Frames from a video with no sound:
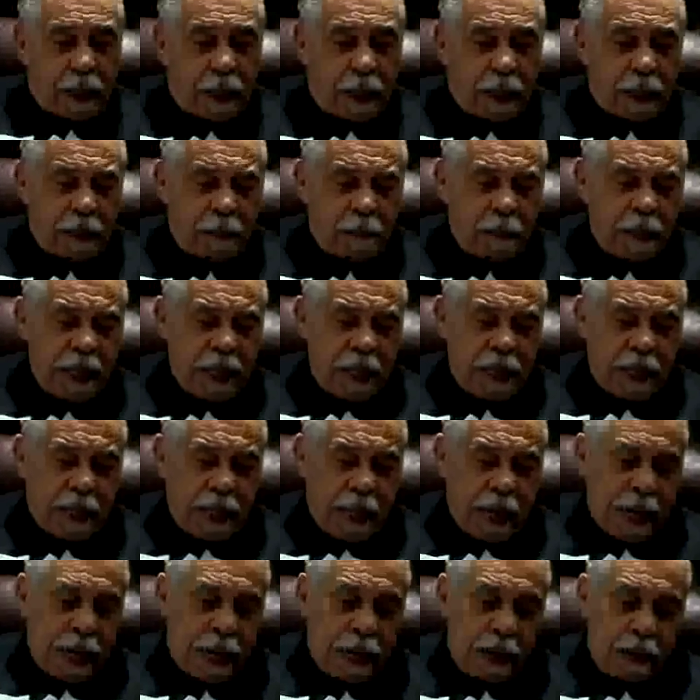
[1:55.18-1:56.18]
In the
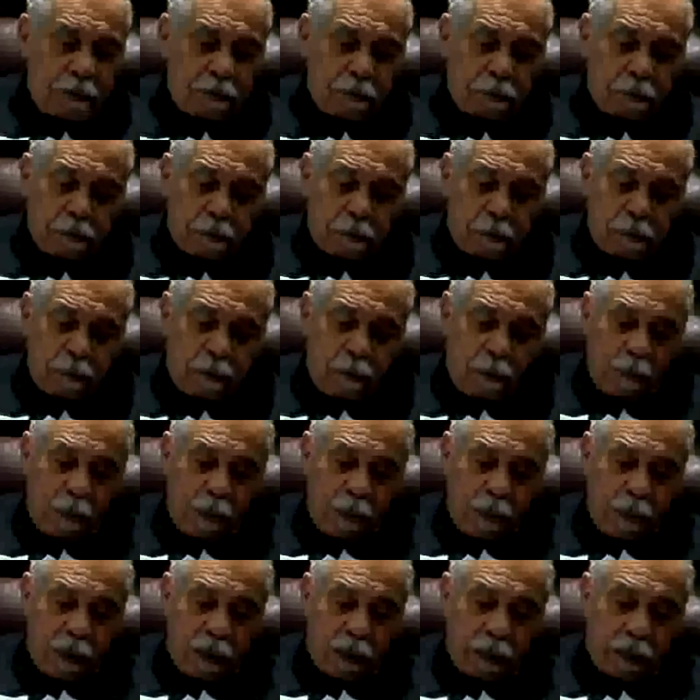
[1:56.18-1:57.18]
meantime,
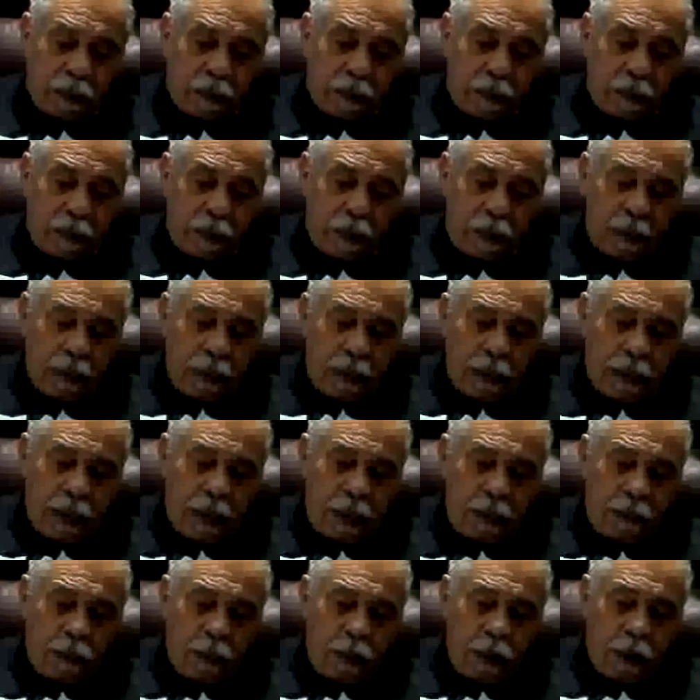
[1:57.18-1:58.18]

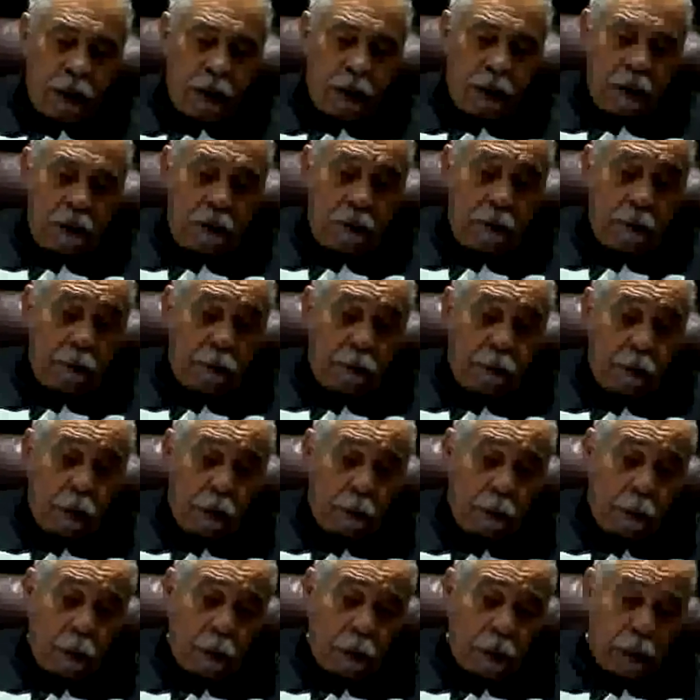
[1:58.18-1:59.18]
there were
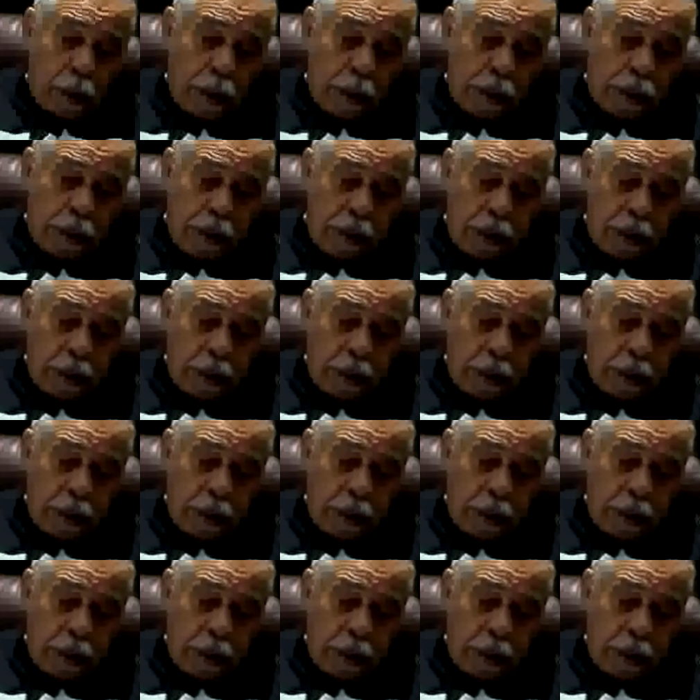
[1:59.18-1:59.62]
four boys